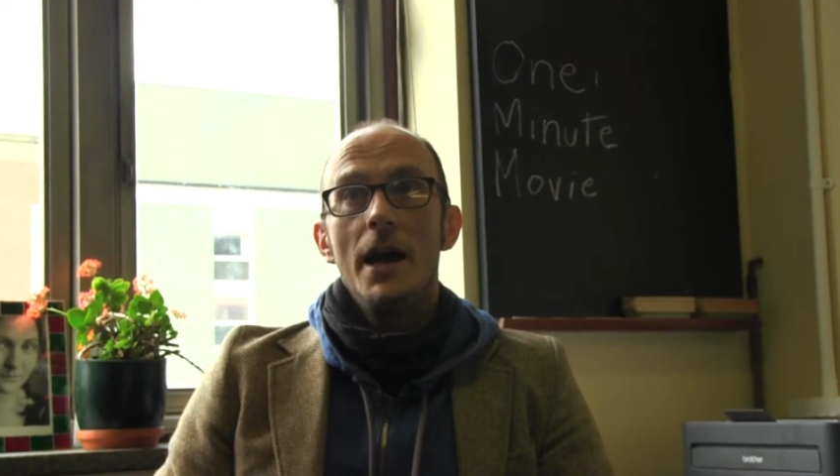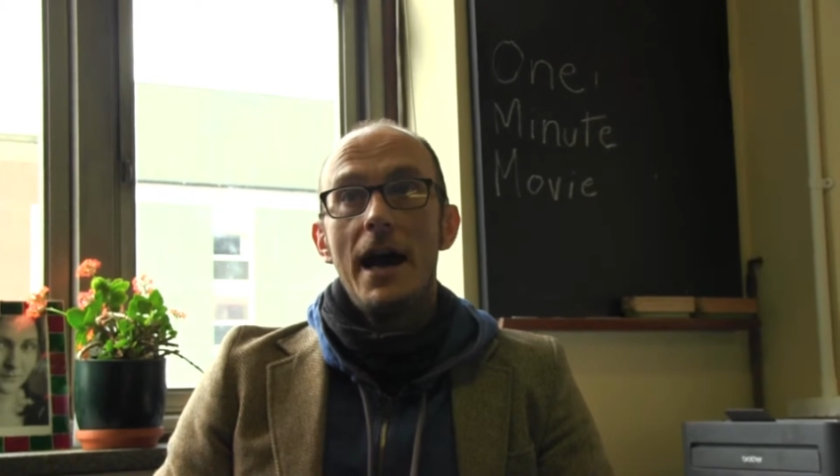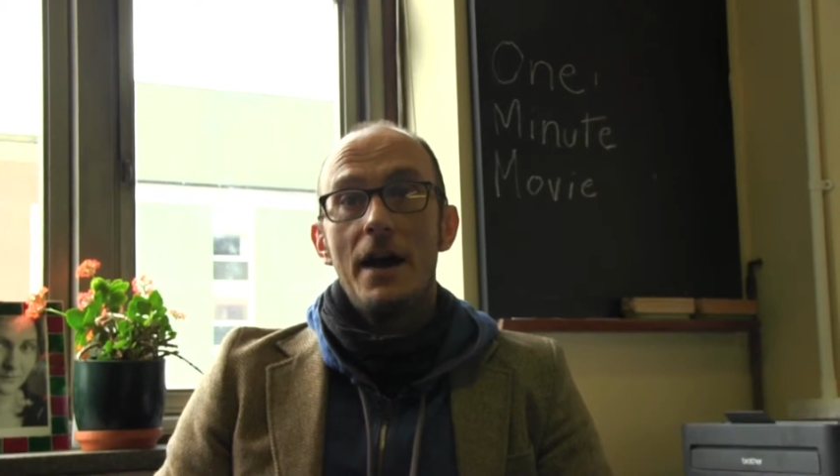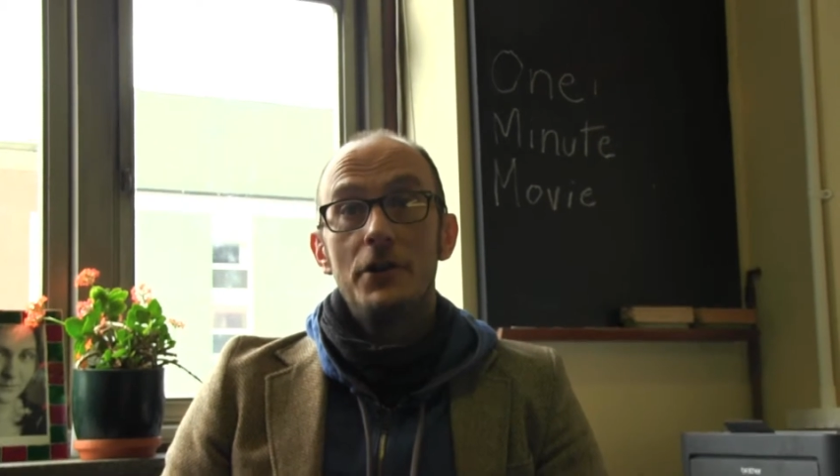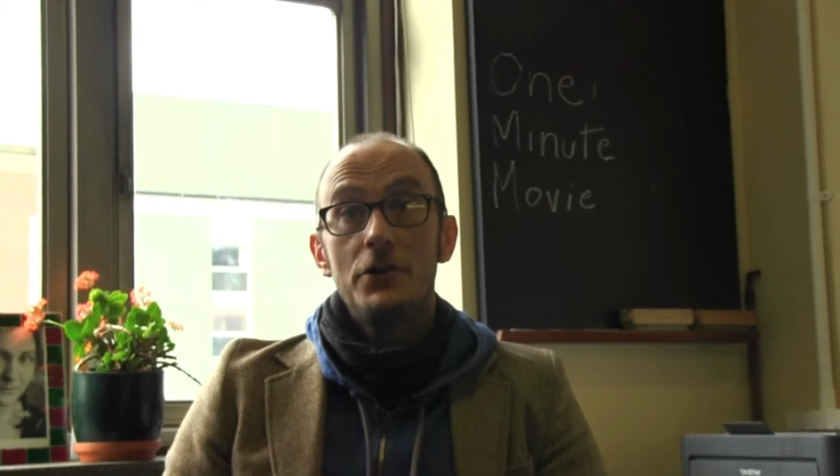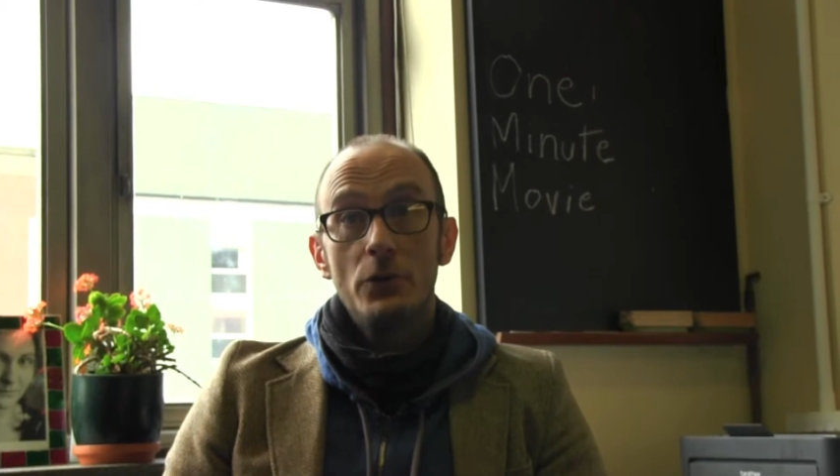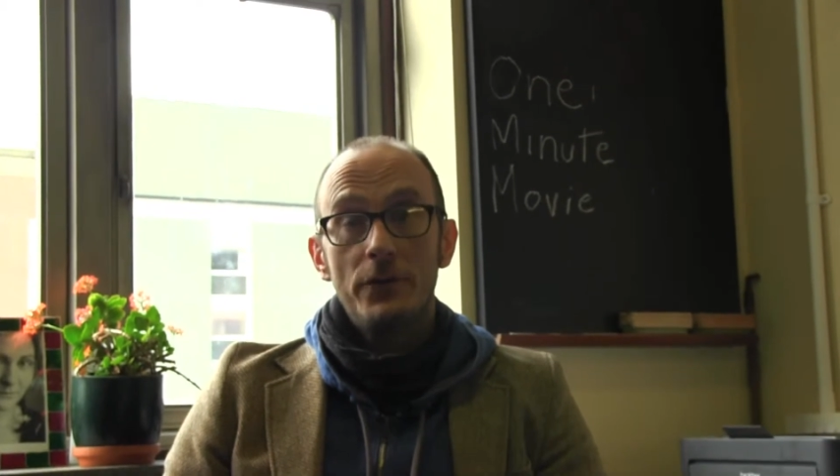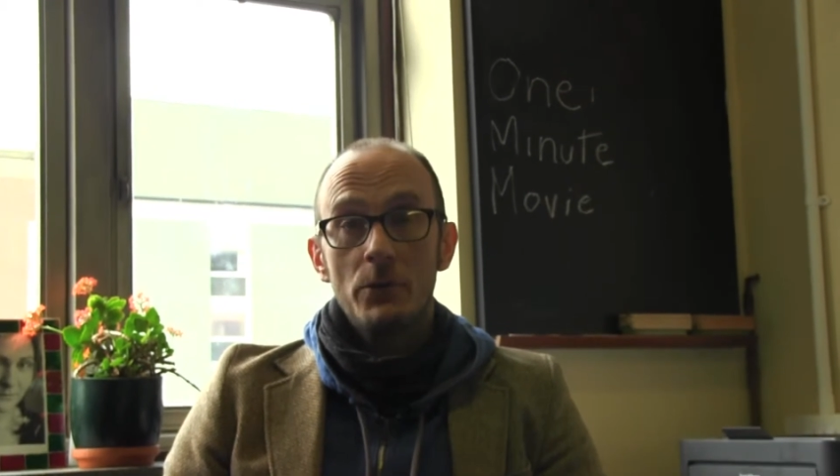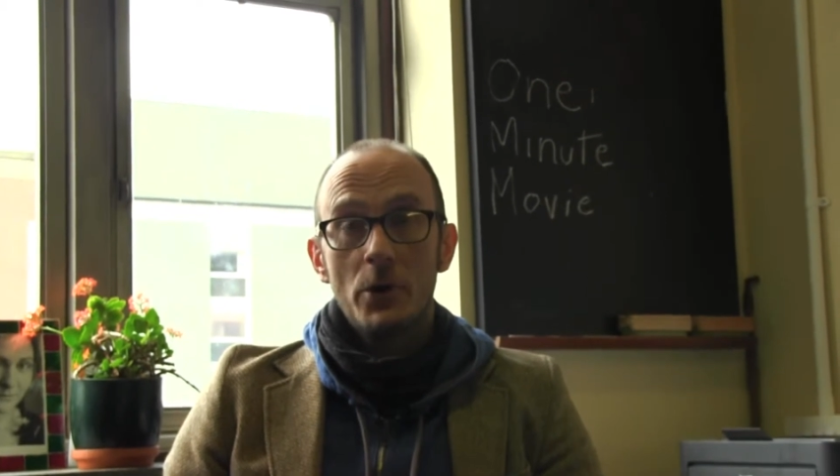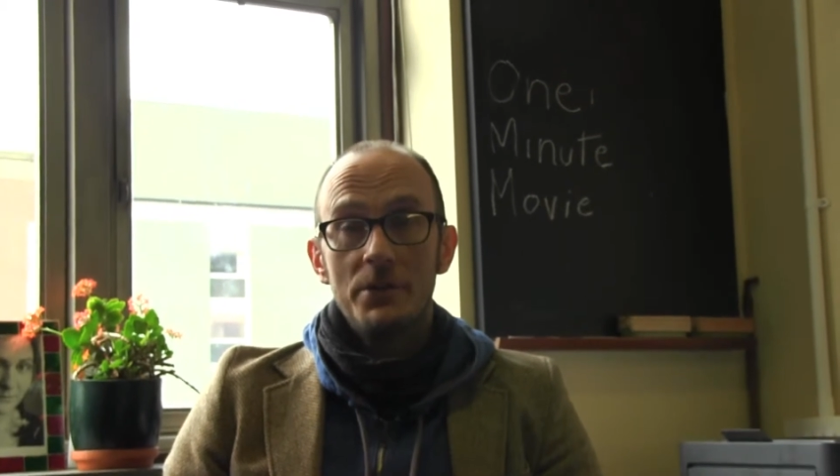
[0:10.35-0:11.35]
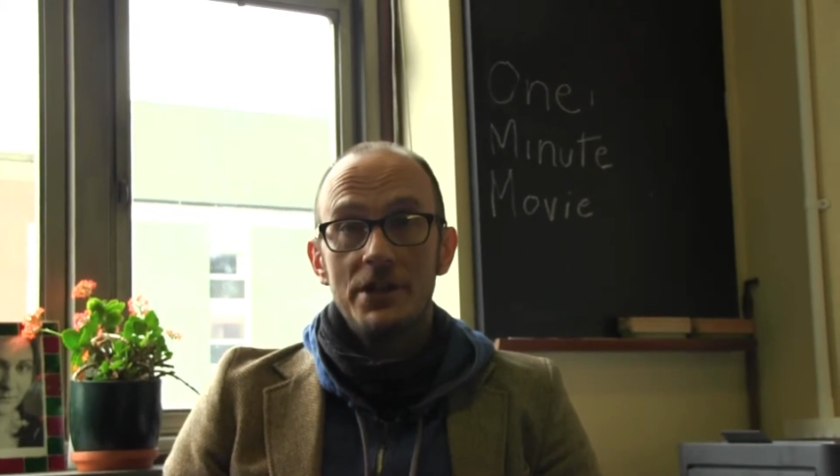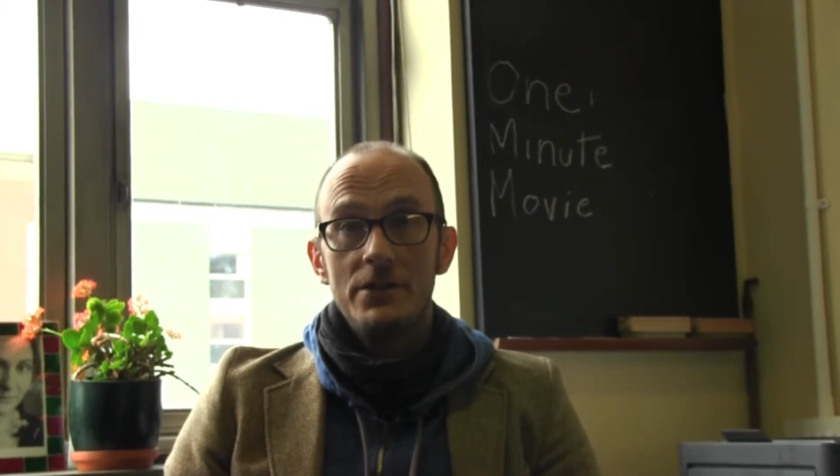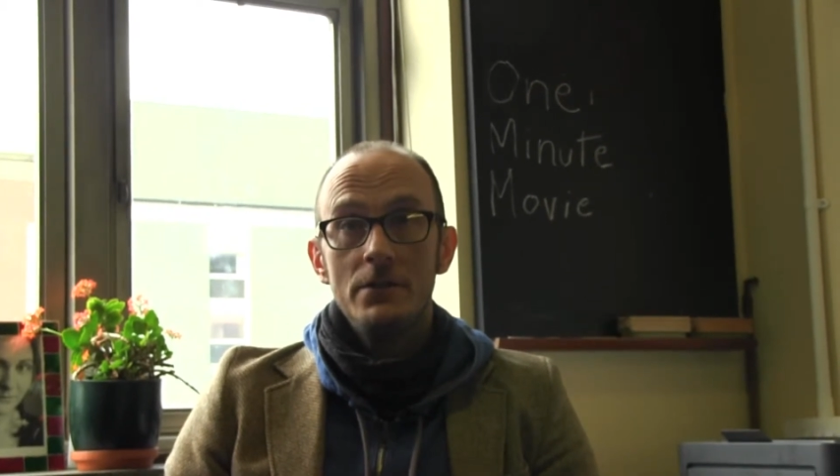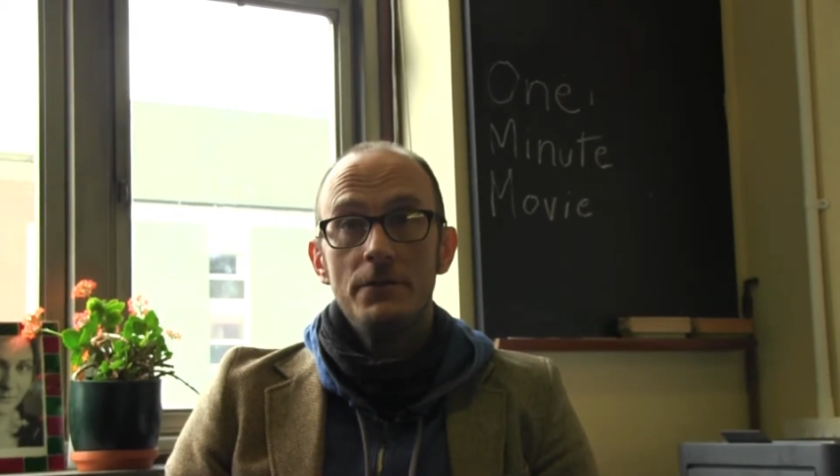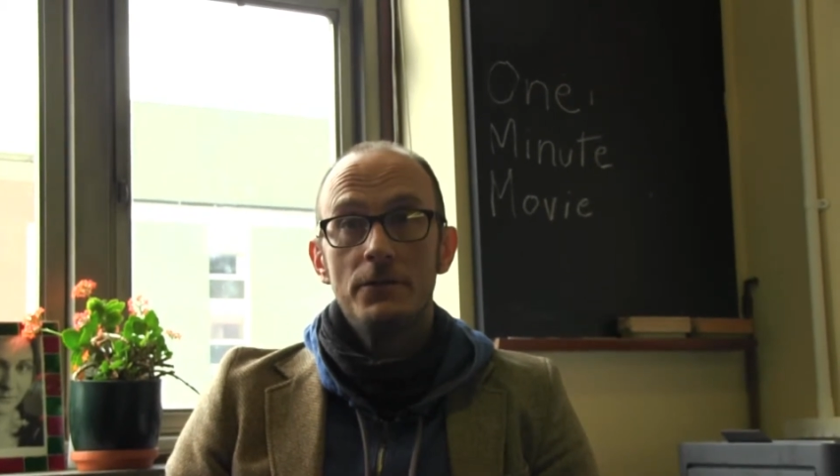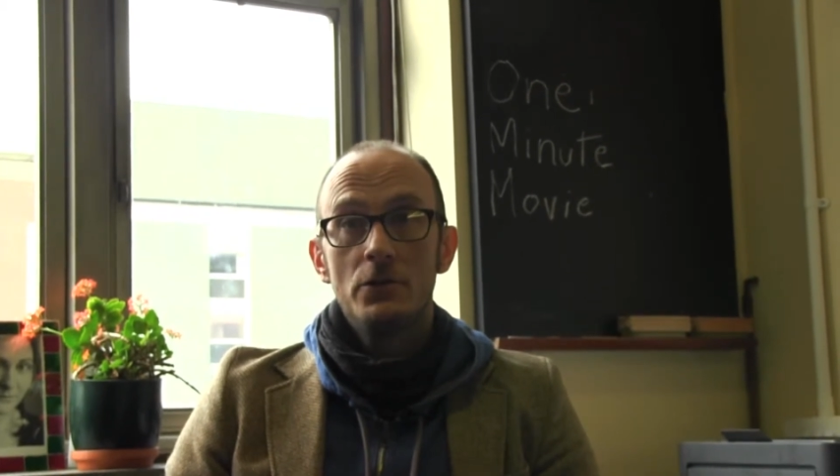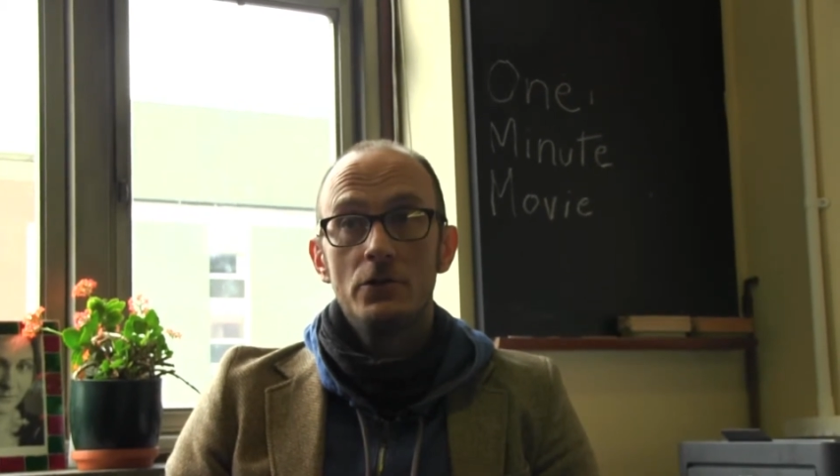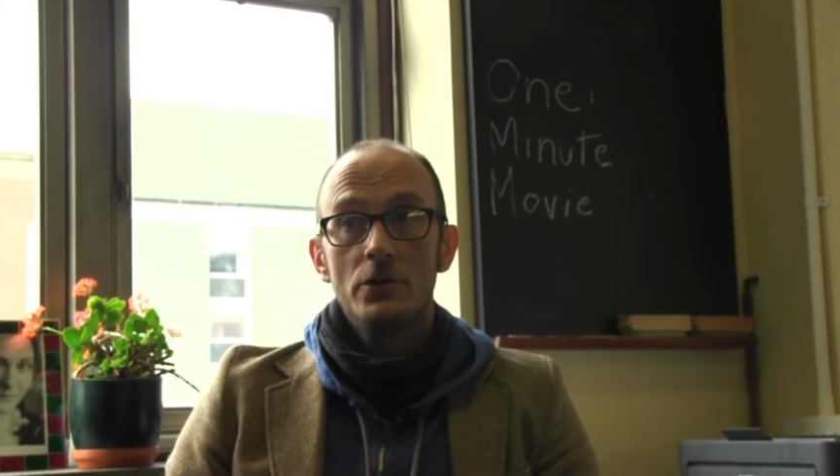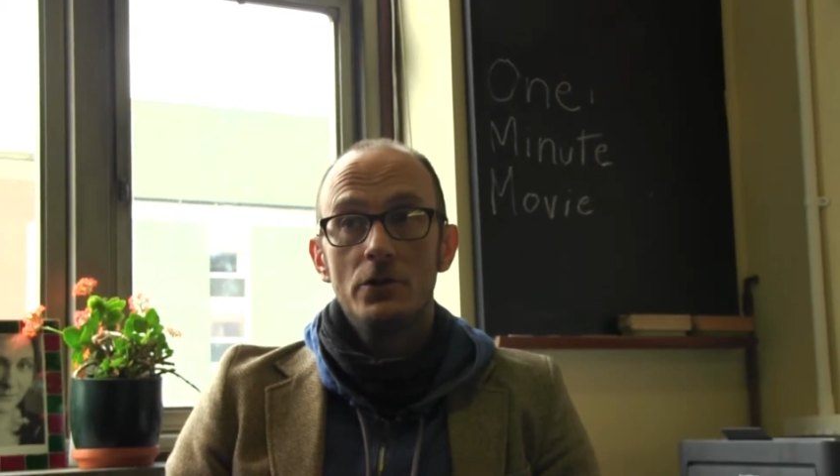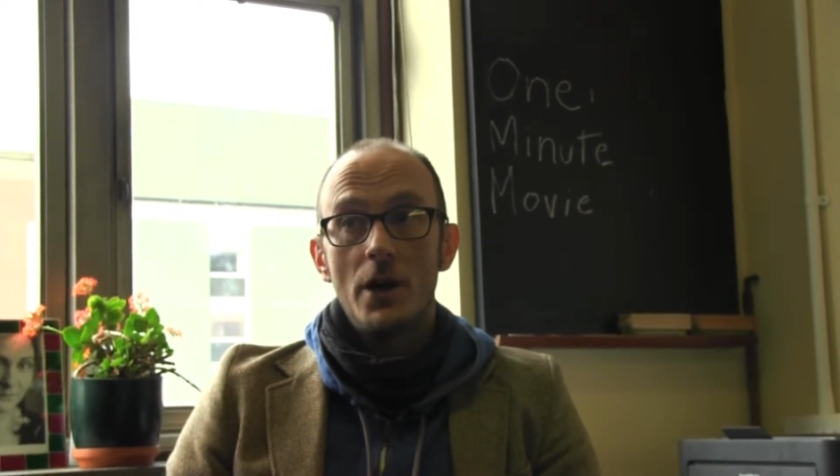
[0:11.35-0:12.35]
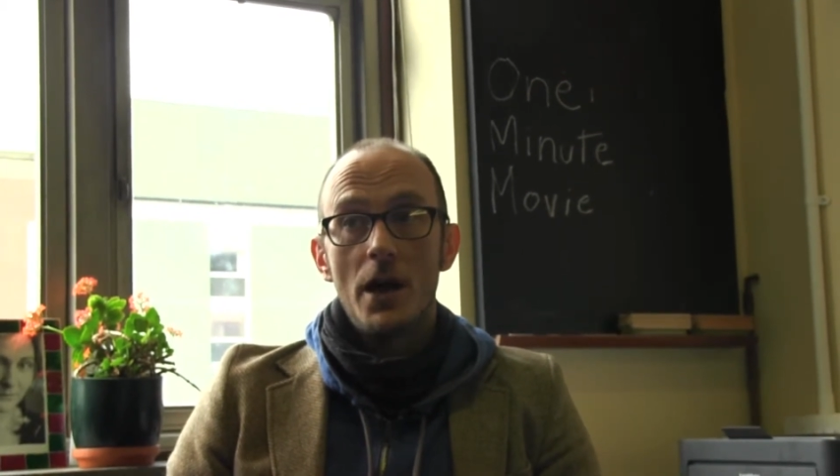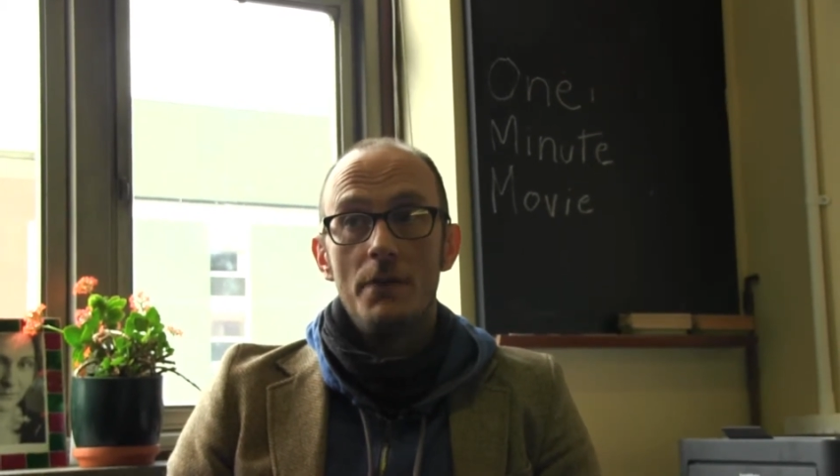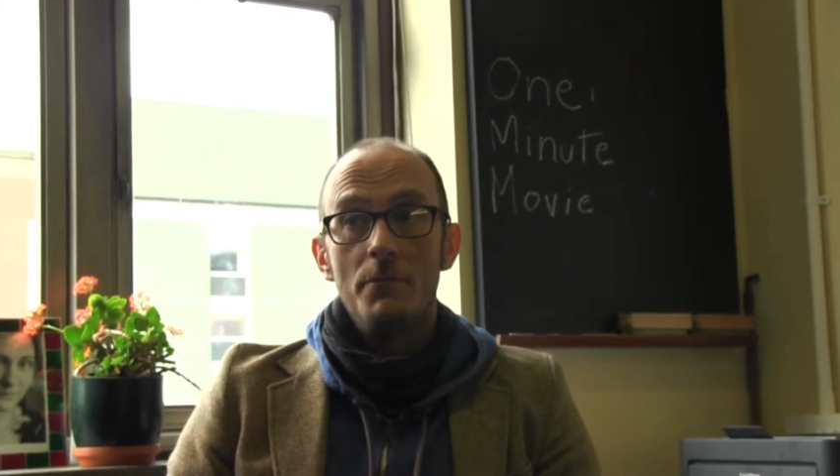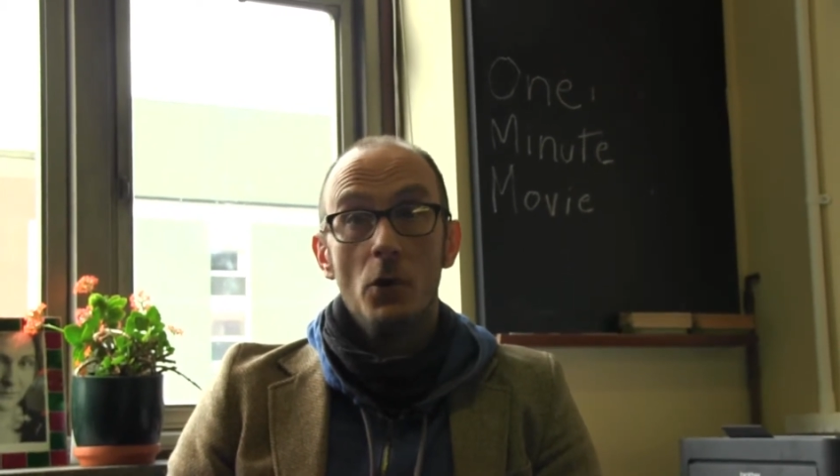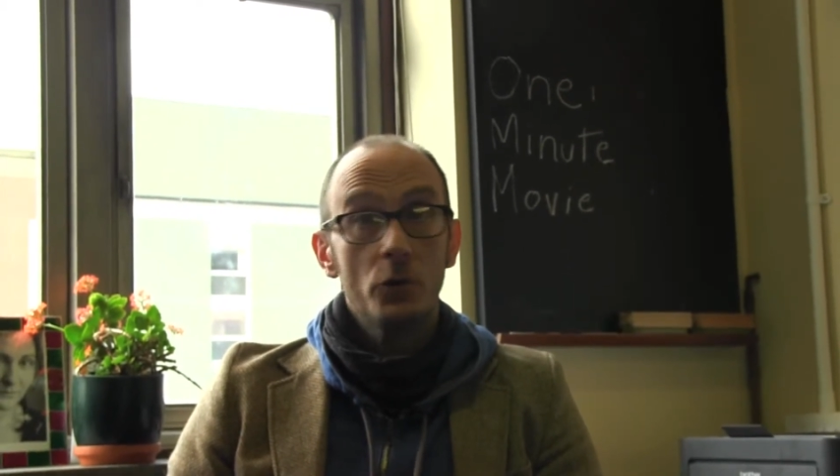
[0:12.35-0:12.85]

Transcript: have a short film competition for um,